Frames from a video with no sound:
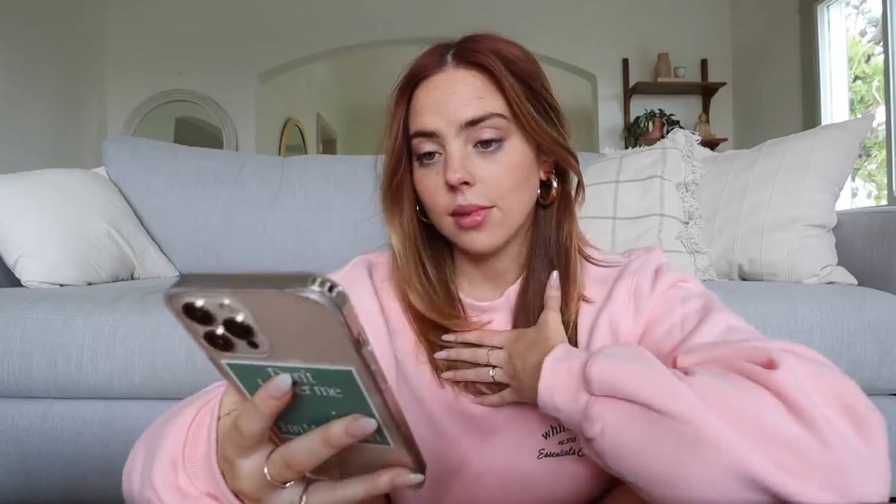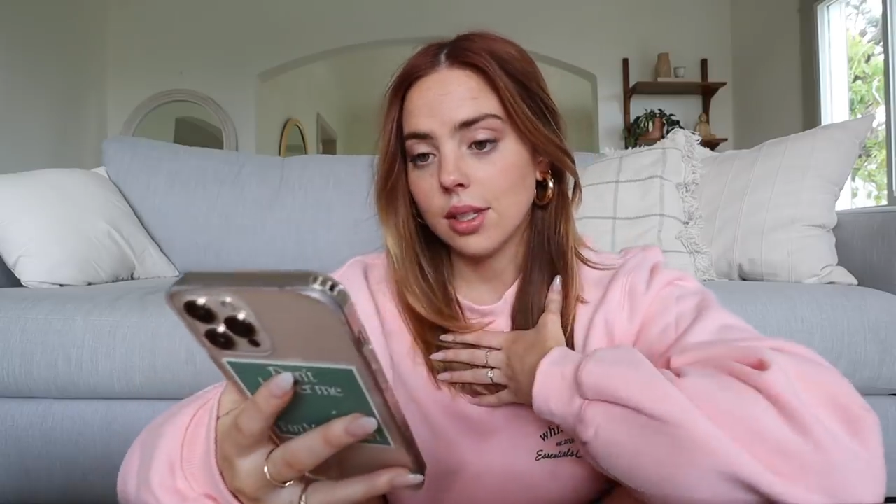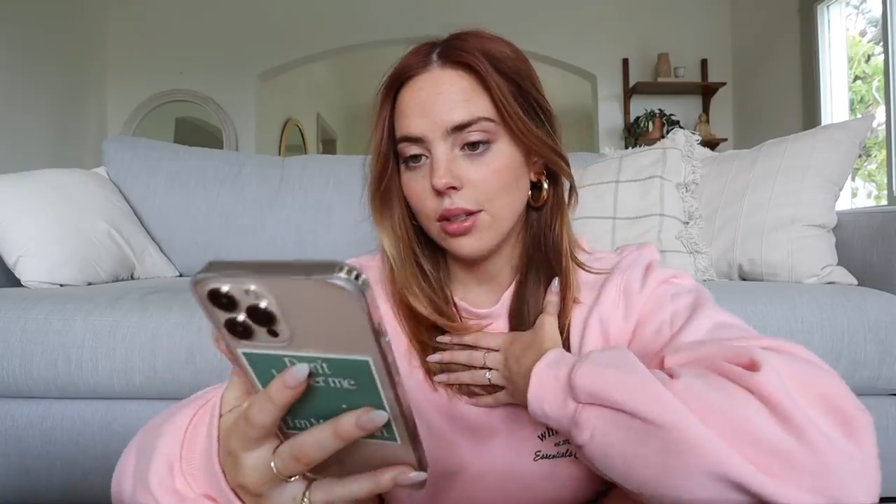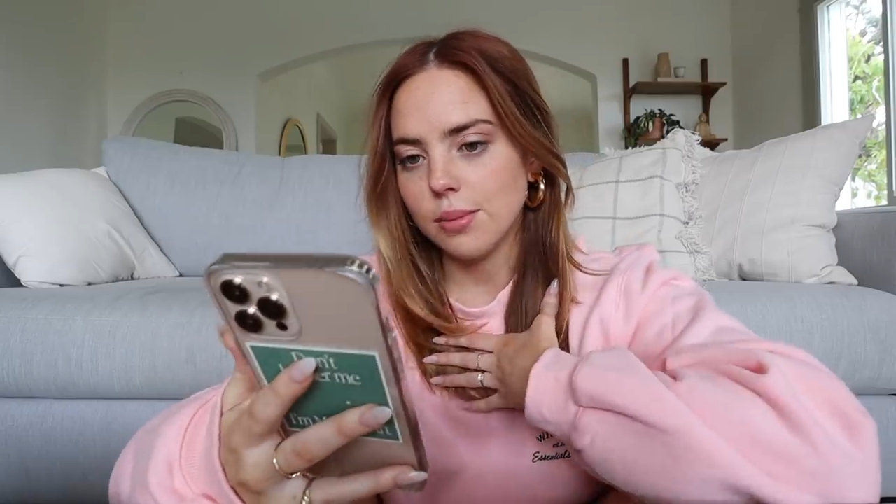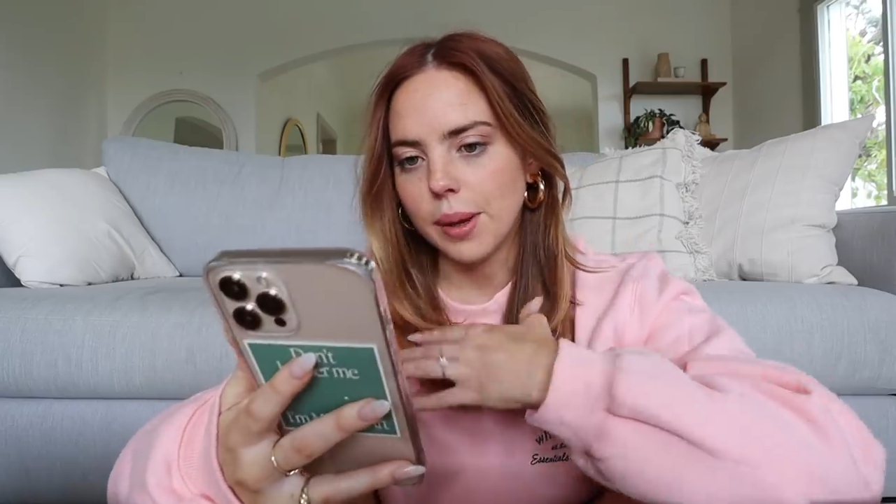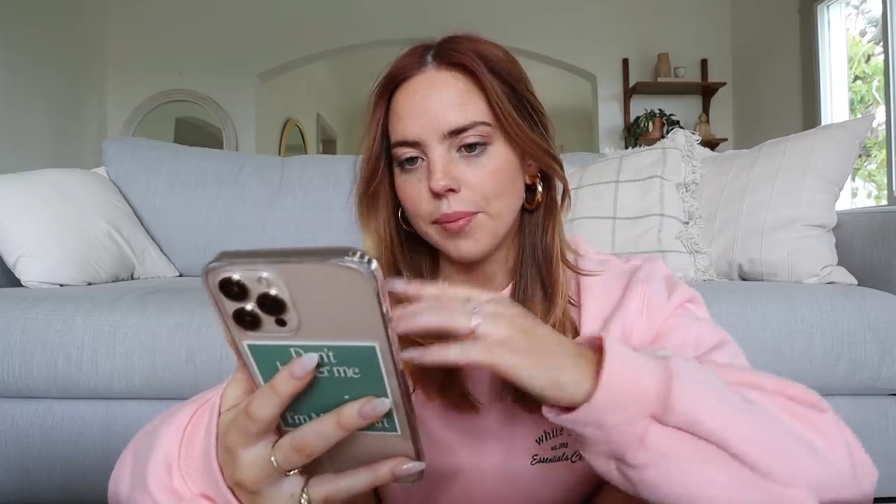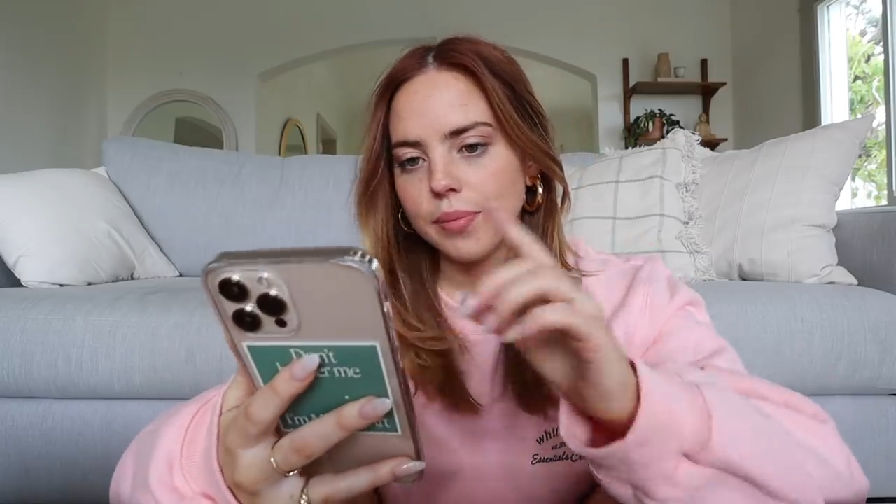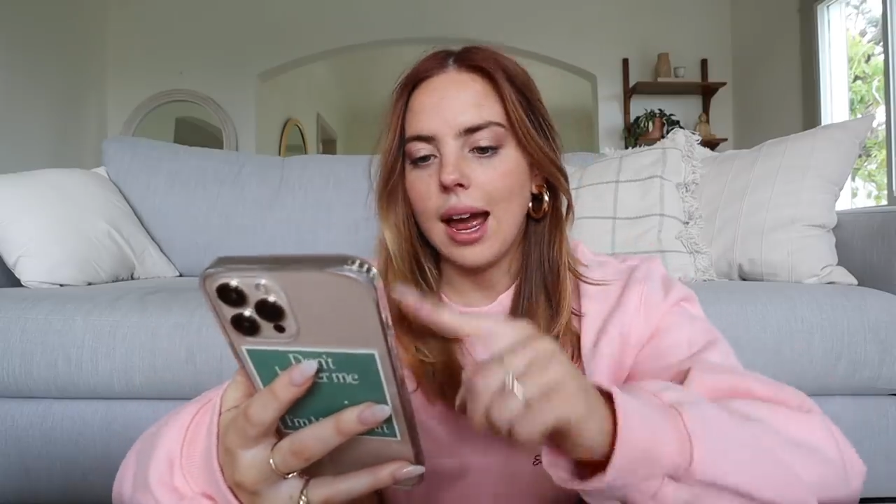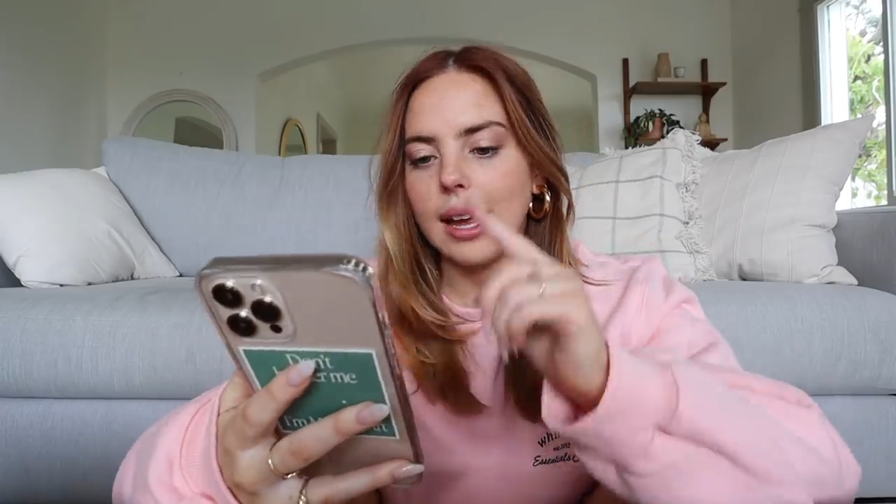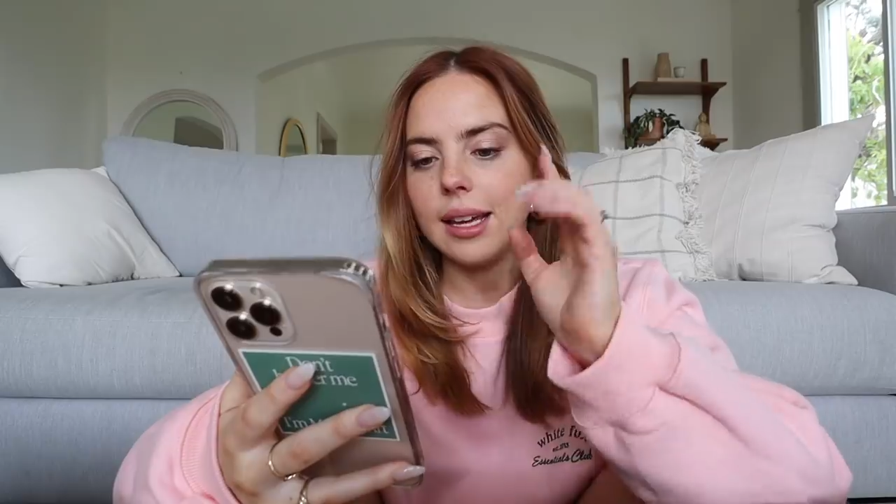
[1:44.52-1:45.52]
excuse me
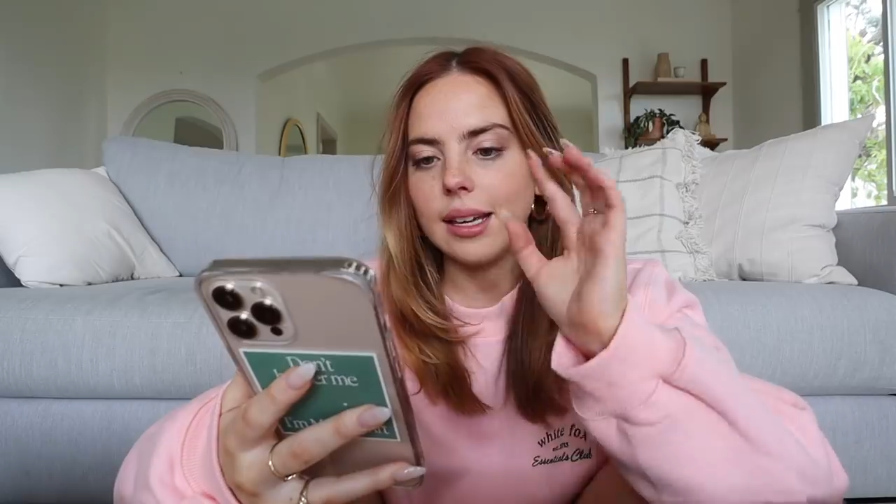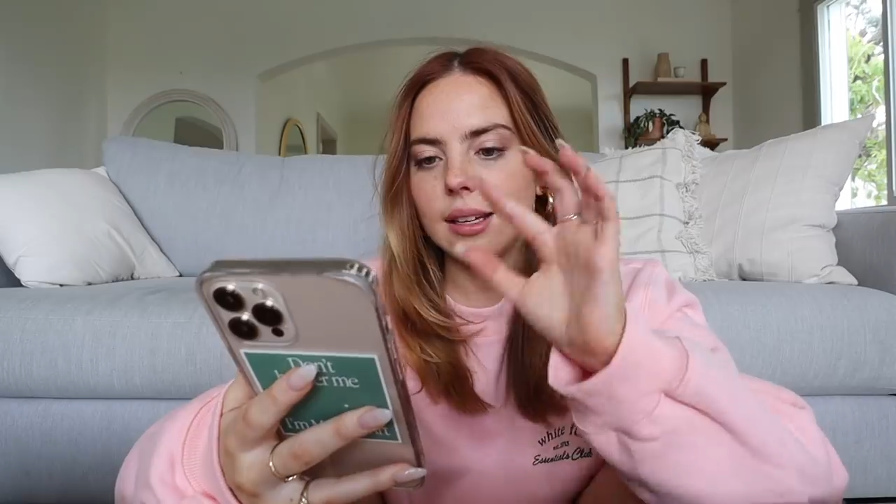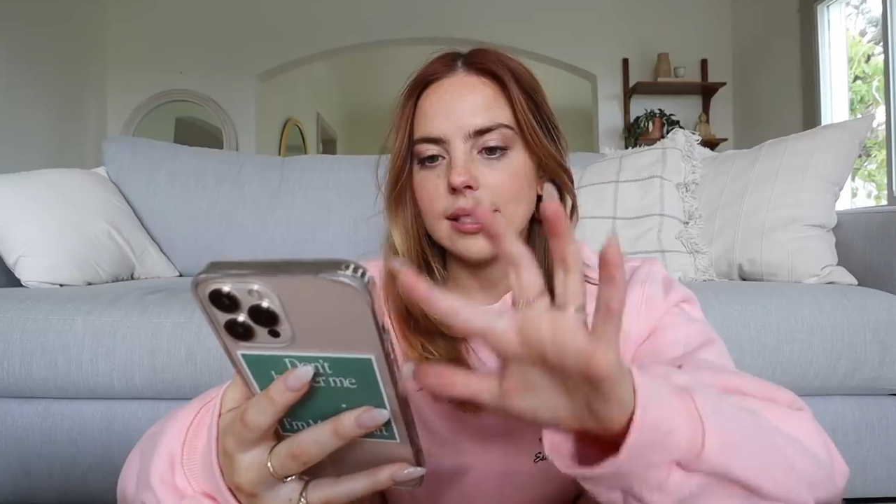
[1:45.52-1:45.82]
i